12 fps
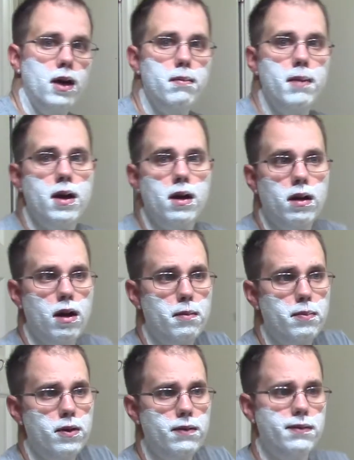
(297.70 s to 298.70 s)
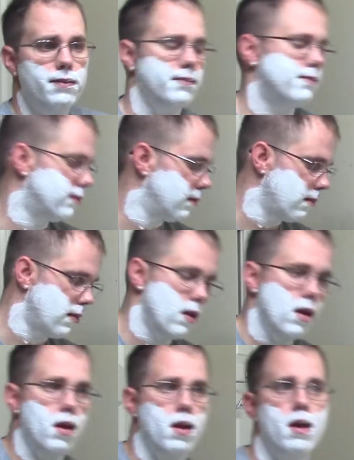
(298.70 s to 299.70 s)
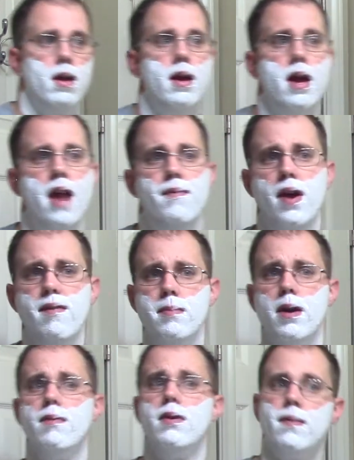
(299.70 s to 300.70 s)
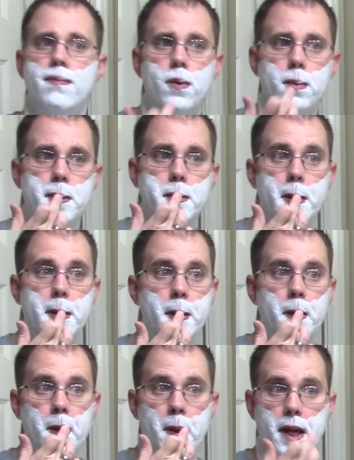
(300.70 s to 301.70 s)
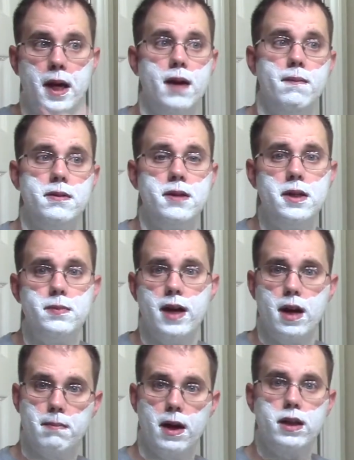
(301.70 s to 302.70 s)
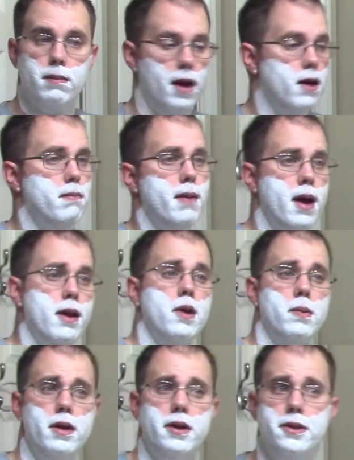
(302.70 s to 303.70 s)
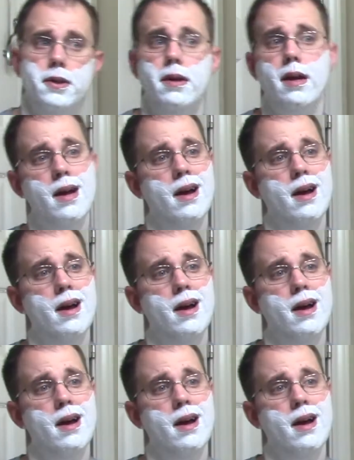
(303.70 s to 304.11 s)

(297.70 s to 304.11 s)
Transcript: micromatic clog proof. And if you haven't been over to the forum to check out the uh, conversation we had about the micromatic, you really should.